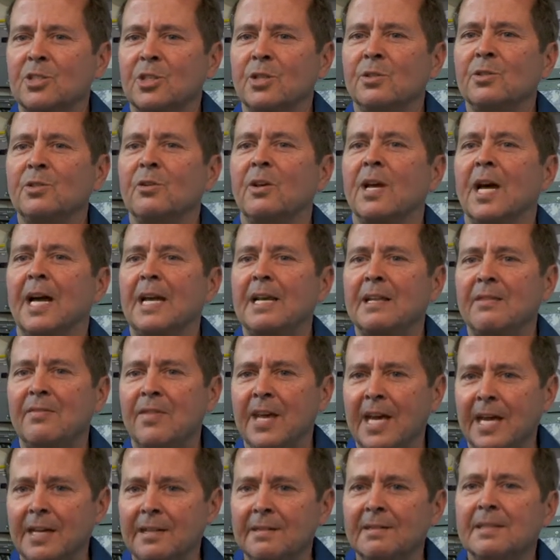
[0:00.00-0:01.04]
So you kind of
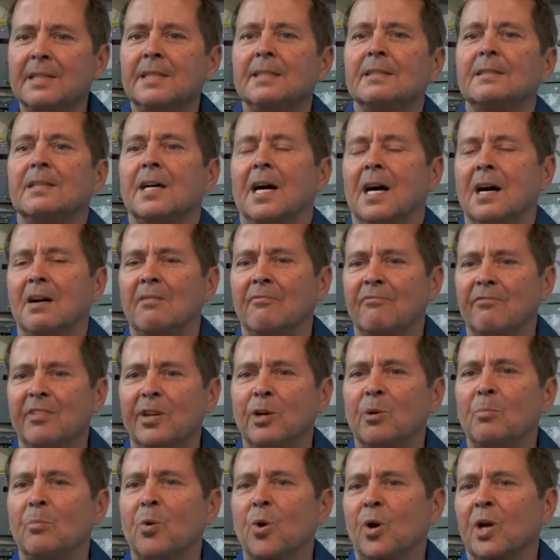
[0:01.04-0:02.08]
then
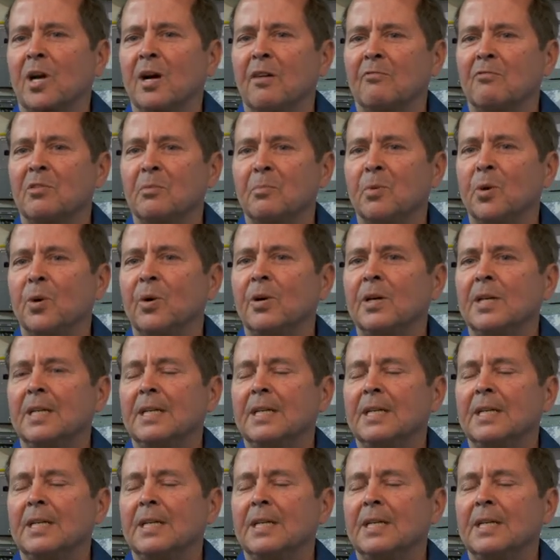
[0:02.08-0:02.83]
feel more comfortable.